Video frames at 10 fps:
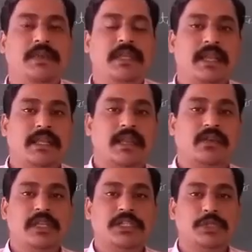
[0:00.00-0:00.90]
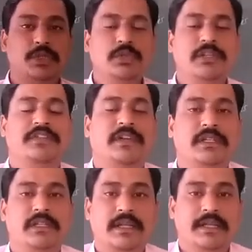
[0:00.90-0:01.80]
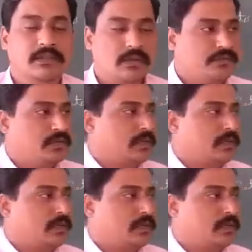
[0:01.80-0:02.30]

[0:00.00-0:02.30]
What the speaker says: we can calculate two different kinds of